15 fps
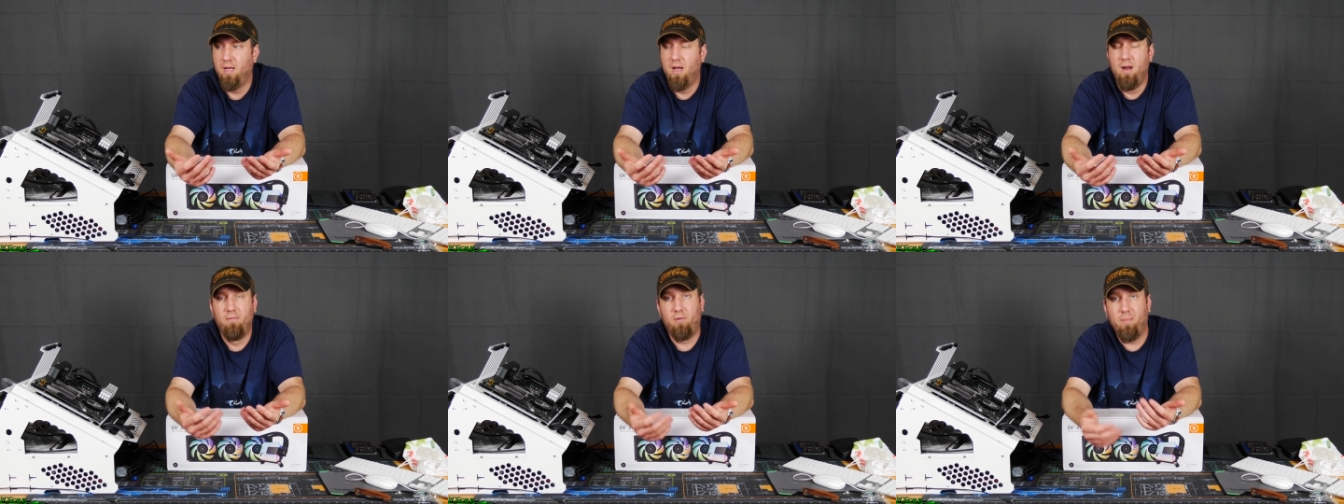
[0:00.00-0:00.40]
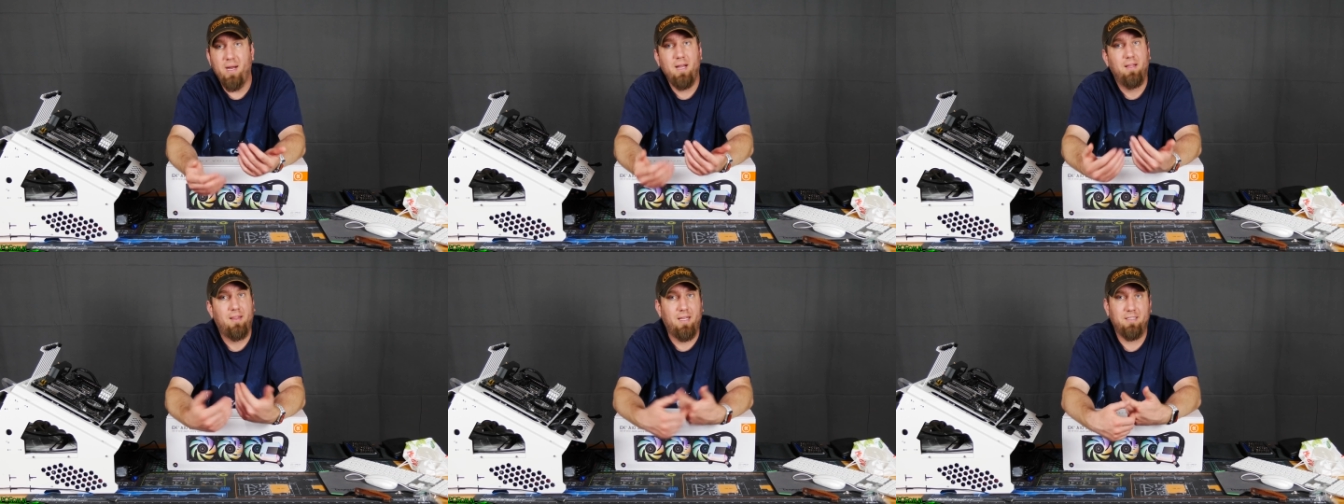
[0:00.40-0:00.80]
for
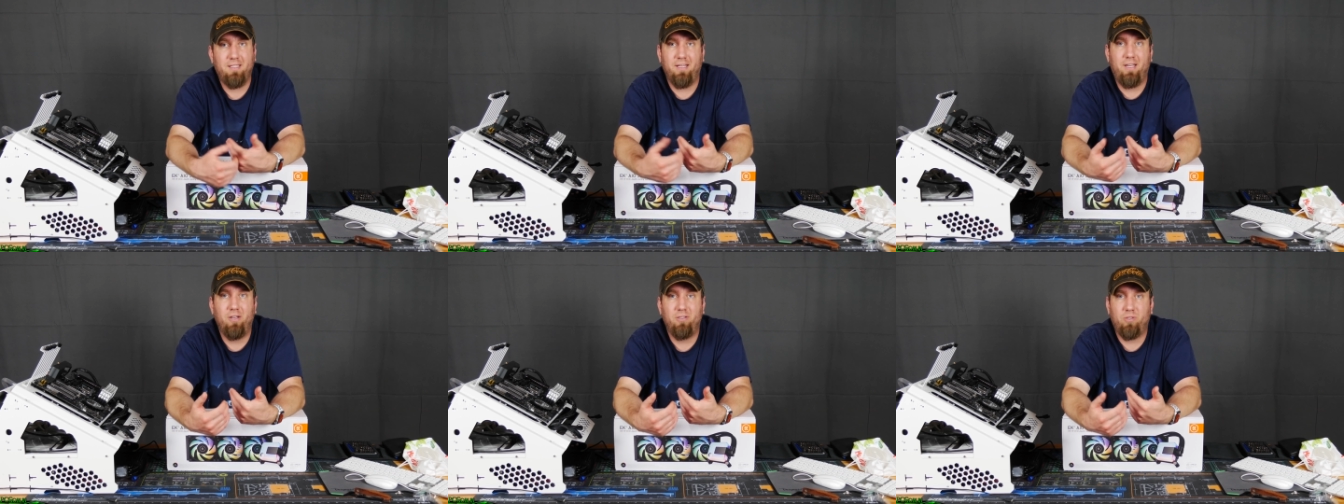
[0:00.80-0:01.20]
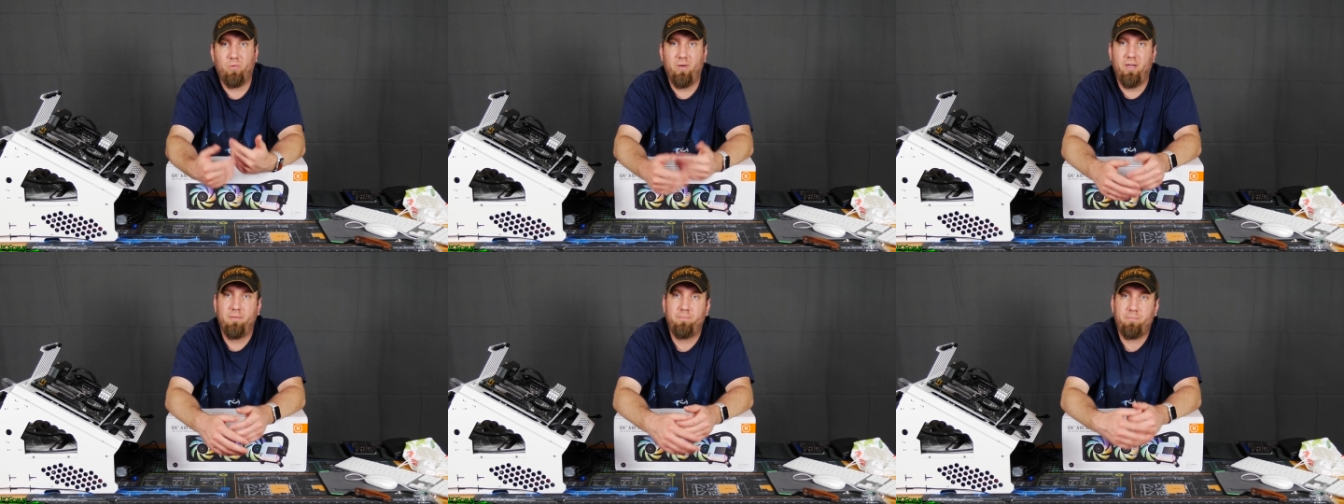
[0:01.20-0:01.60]
me, that's a huge
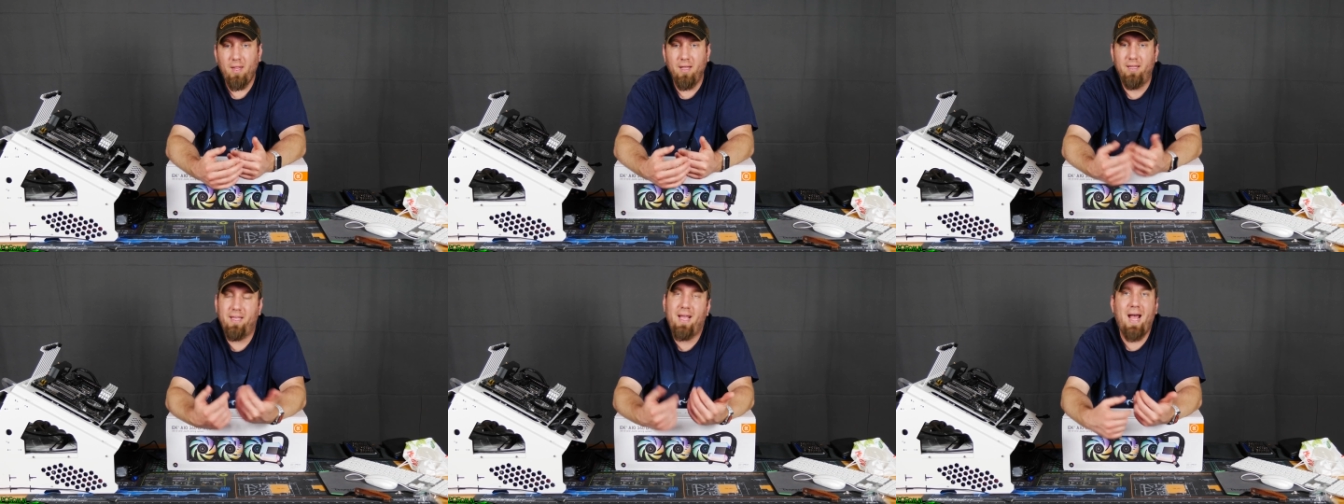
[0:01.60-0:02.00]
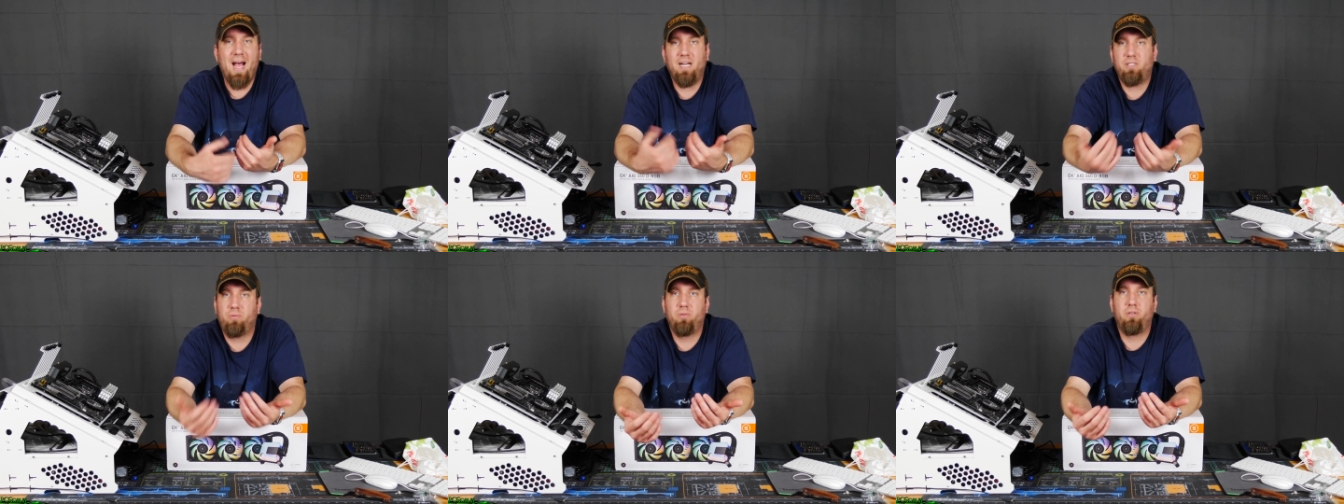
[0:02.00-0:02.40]
win. The
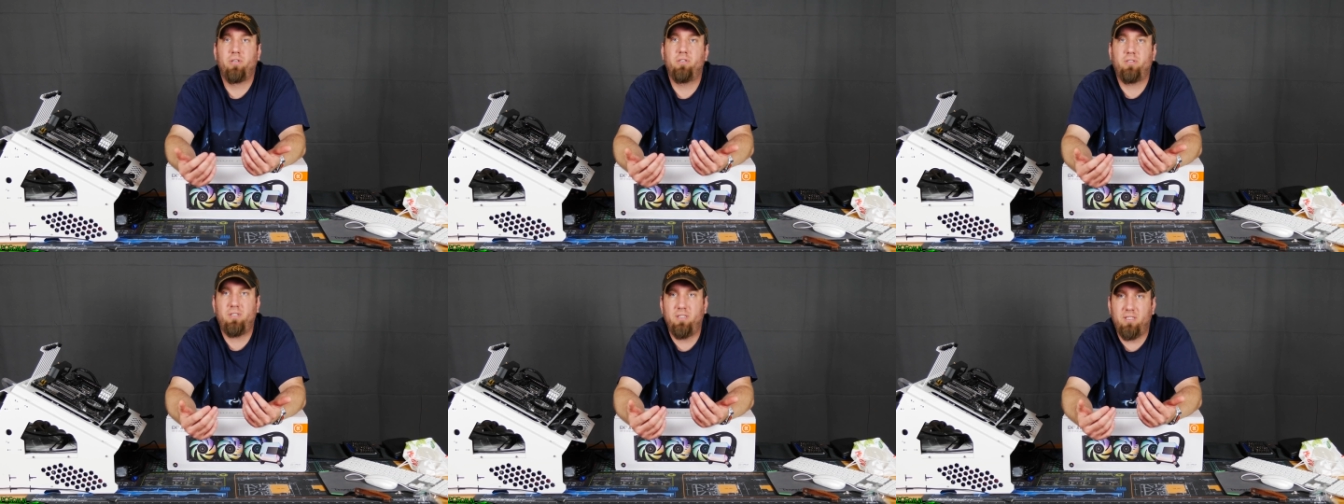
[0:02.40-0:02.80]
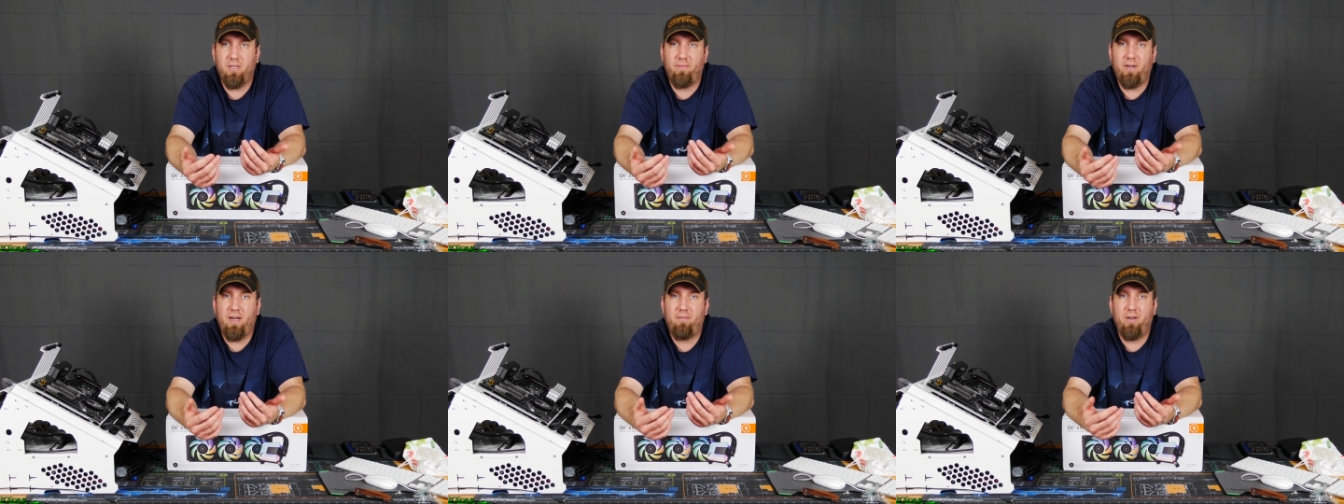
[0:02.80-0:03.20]
actual usage
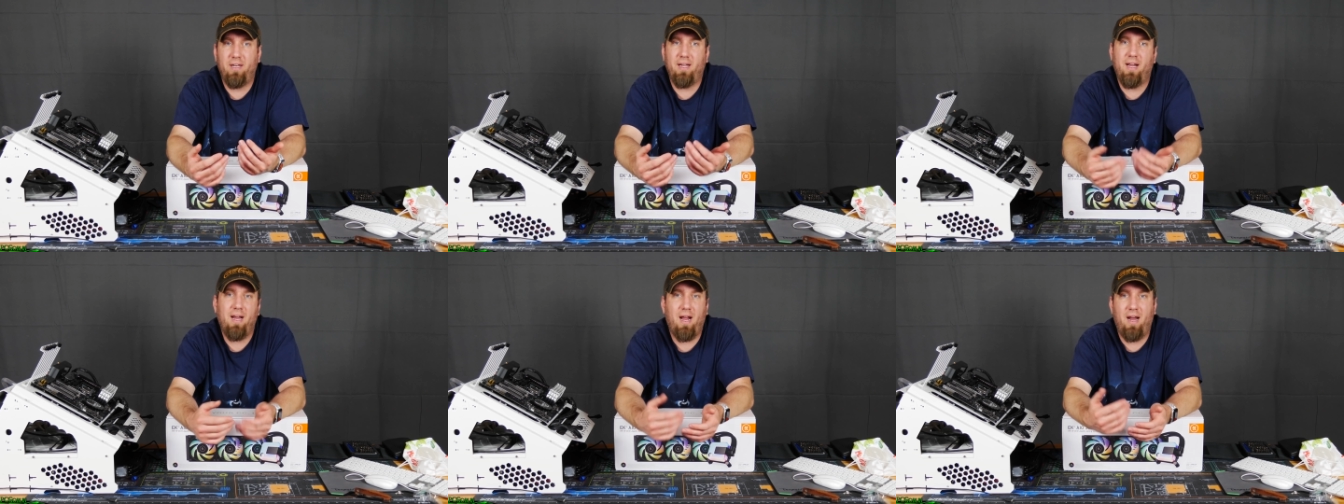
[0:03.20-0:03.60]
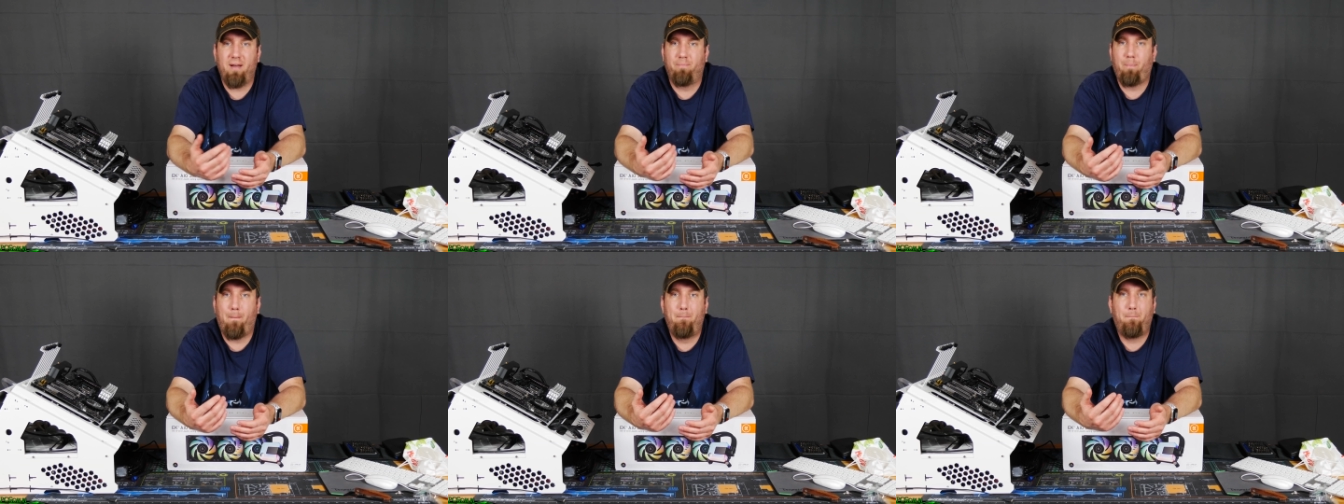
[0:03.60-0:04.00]
of it every day, I
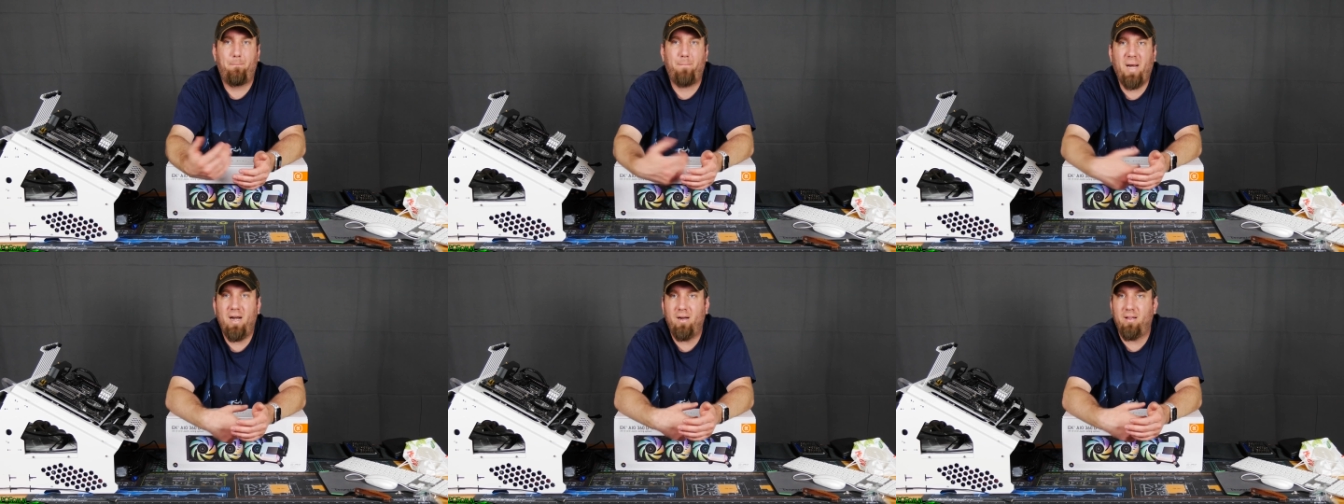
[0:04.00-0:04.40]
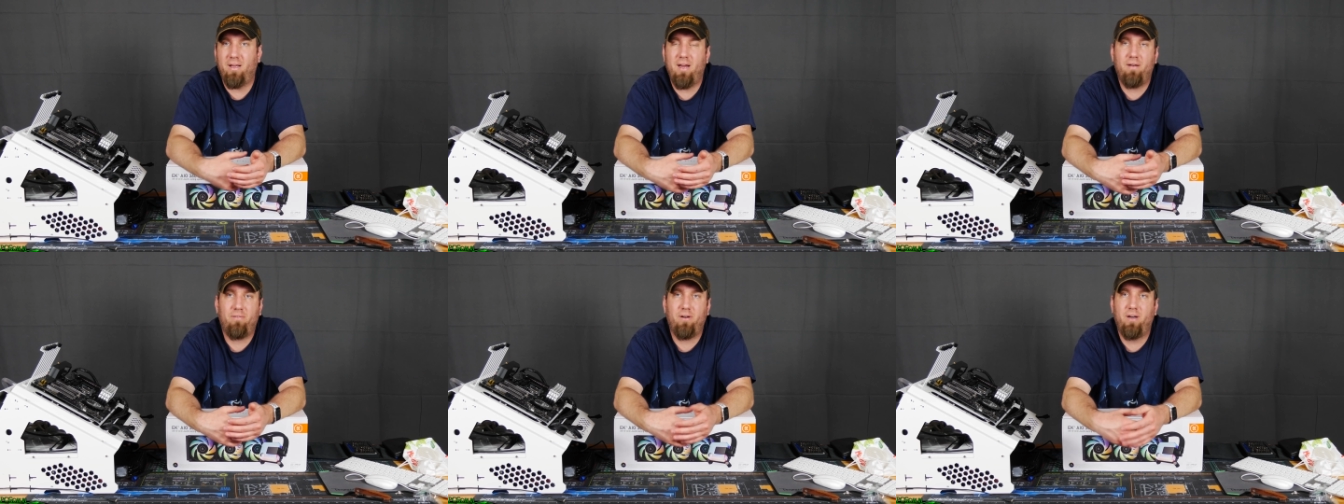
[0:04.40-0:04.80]

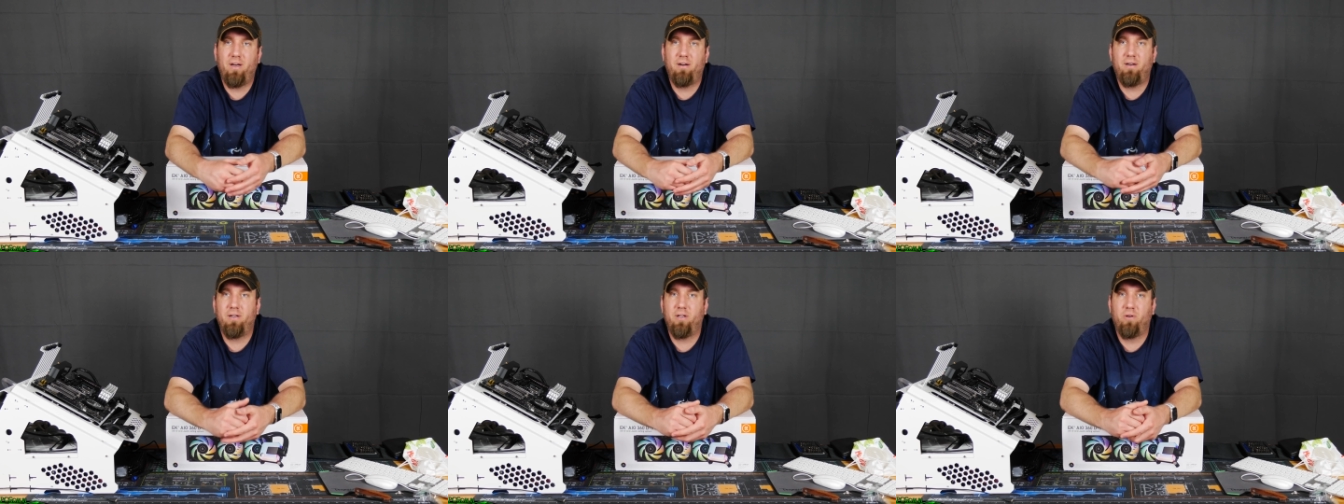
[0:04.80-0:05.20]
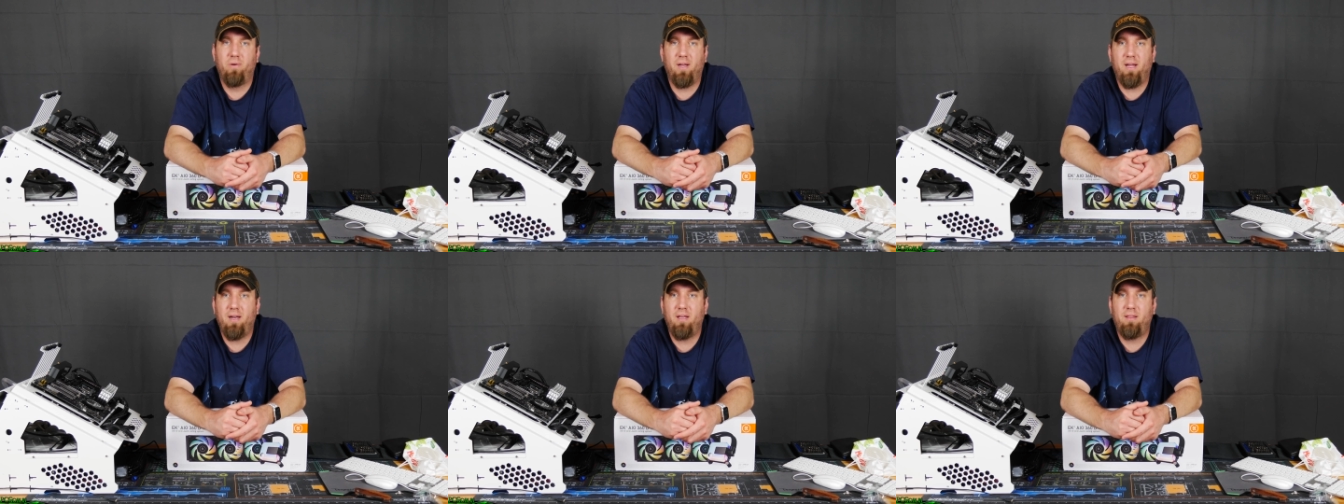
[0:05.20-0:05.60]
barely ever hear it do
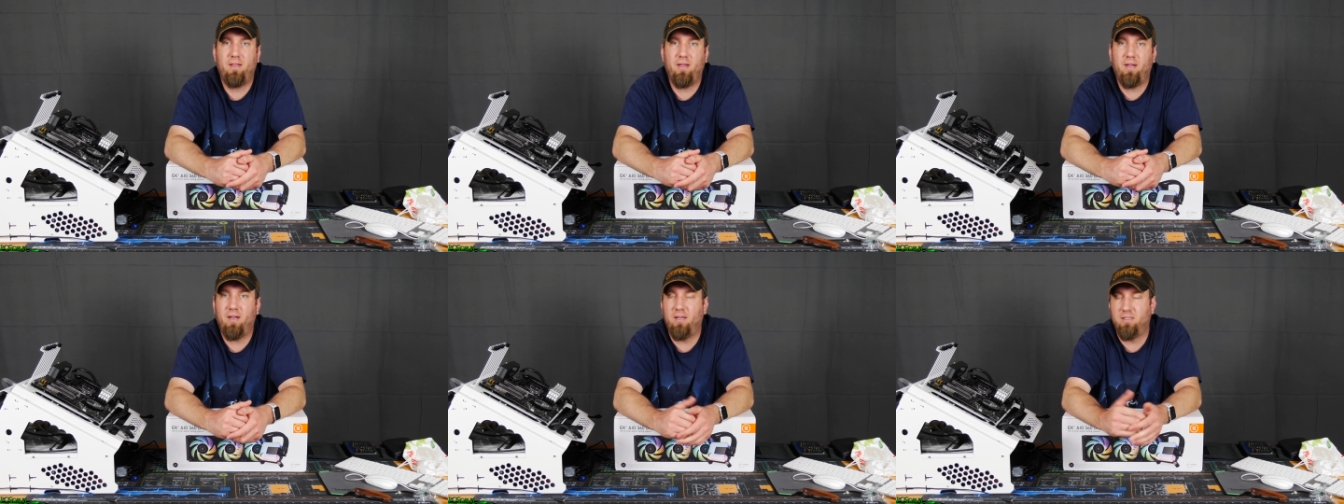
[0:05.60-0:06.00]
anything.